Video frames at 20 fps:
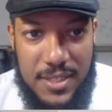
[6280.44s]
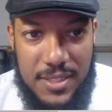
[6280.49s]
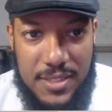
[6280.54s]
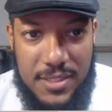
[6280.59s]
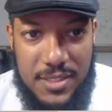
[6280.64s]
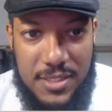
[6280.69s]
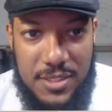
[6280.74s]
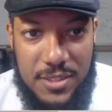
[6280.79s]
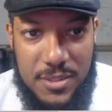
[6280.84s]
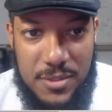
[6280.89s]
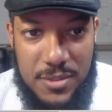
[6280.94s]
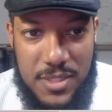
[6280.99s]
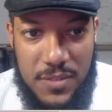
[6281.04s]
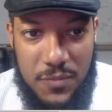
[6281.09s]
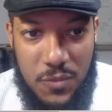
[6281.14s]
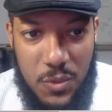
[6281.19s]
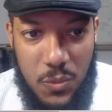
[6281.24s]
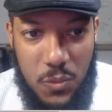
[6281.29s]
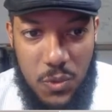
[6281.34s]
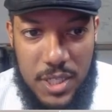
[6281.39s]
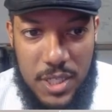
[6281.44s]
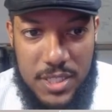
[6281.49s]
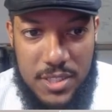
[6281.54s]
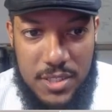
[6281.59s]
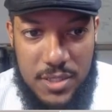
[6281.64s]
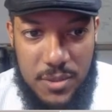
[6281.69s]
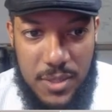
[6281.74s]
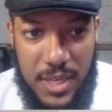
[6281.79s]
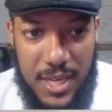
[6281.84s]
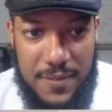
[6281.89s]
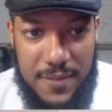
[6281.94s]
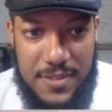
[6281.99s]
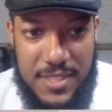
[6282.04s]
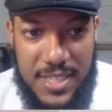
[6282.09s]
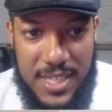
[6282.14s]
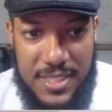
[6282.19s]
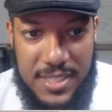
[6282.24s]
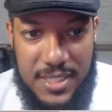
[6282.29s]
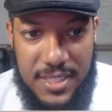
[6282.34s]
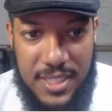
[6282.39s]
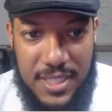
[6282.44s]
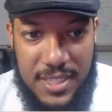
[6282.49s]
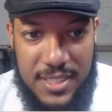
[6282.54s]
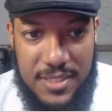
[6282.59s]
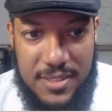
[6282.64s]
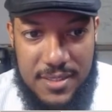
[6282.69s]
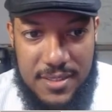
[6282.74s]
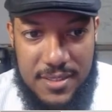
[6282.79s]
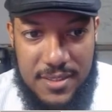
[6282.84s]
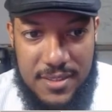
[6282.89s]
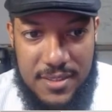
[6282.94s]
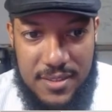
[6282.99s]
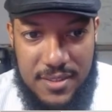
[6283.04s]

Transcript: choose if we want to have sketchy lines.